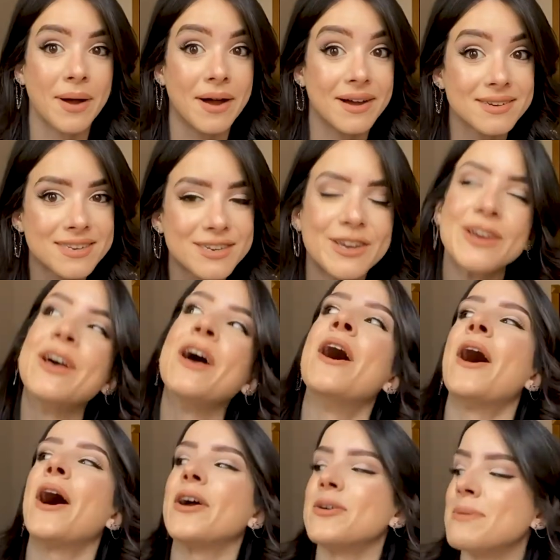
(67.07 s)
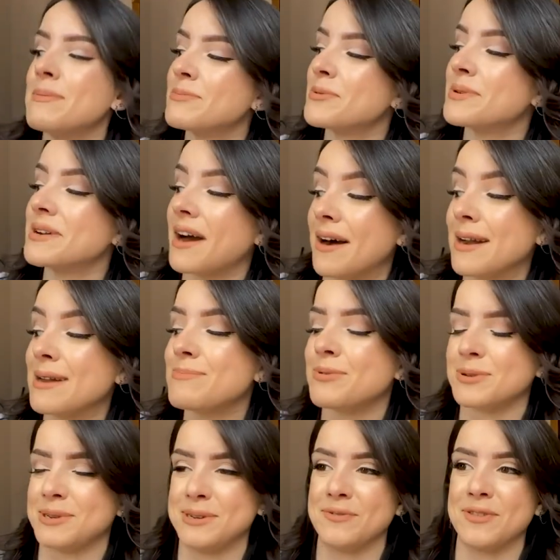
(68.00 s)
But I remember when I
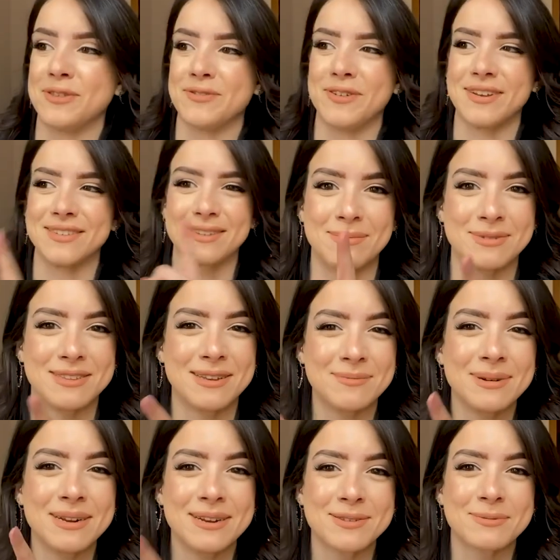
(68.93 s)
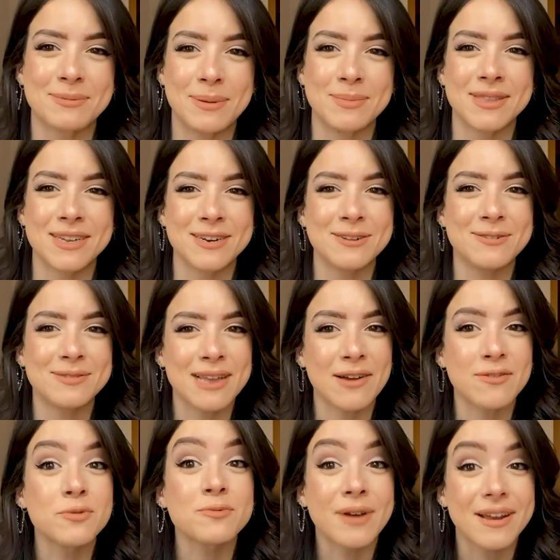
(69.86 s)
bought it for the first time, does anybody else remember that it used to
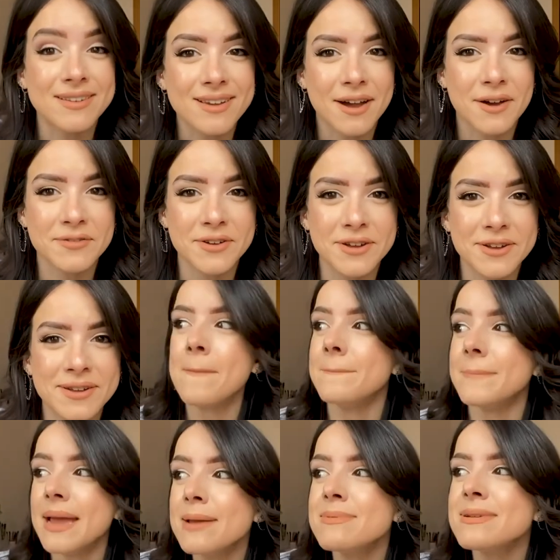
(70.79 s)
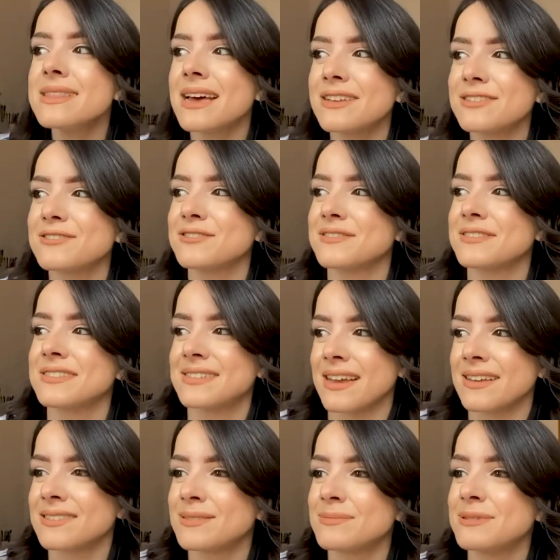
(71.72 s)
have a red cover? Maybe that's just a
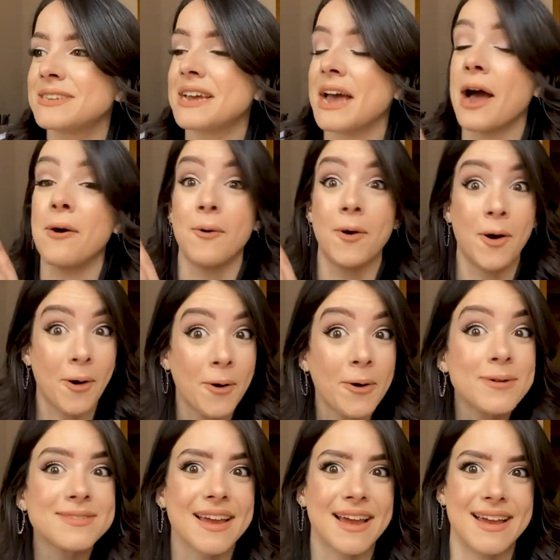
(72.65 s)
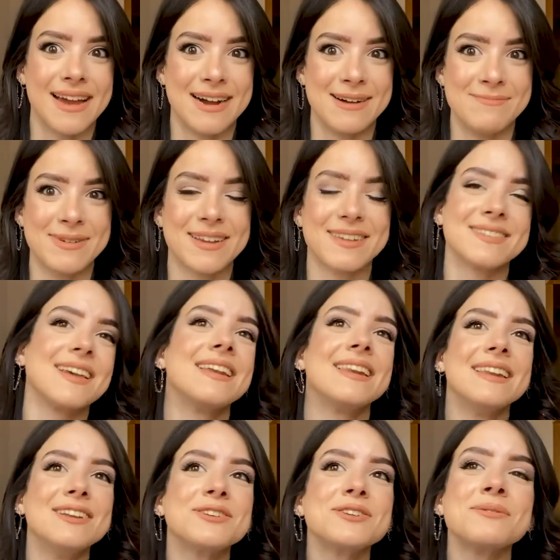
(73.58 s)
testament to how old I am, because I
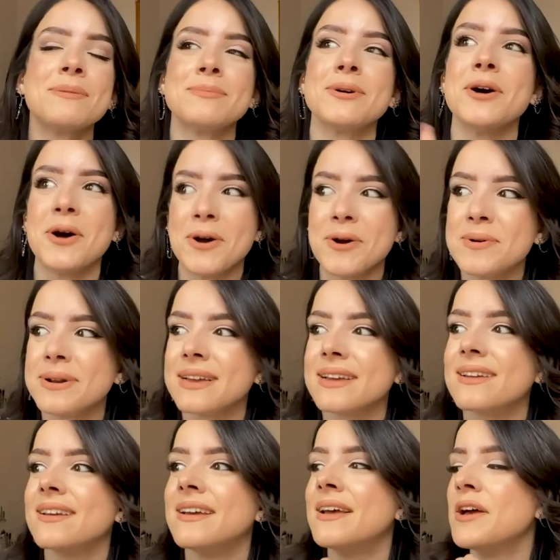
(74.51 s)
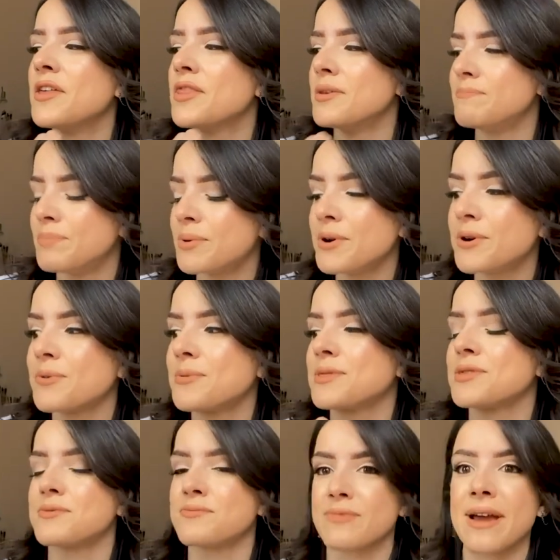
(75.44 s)
literally remember owning the book
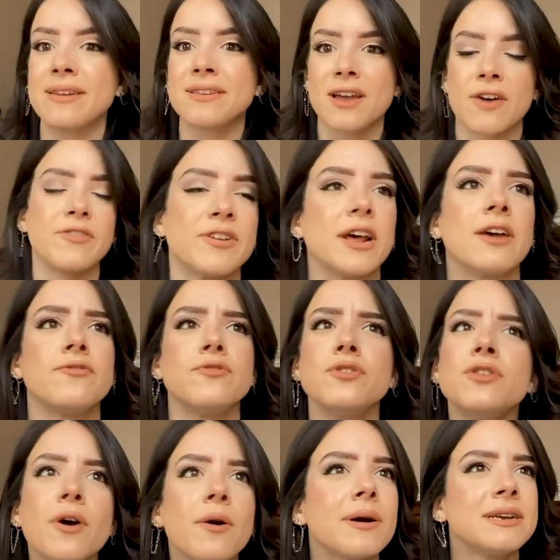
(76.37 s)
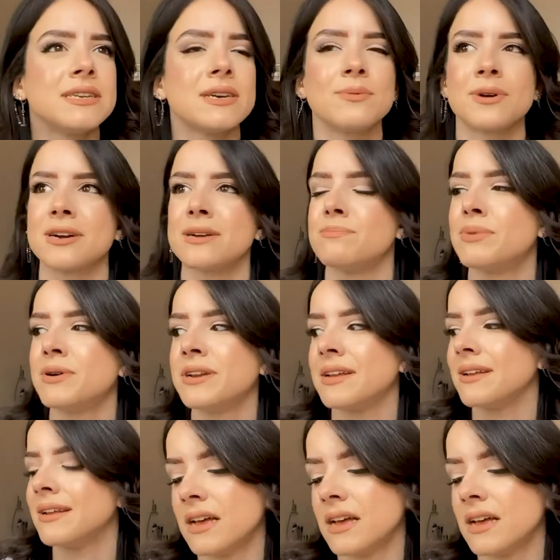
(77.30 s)
with the red cover and I have no idea where I put it.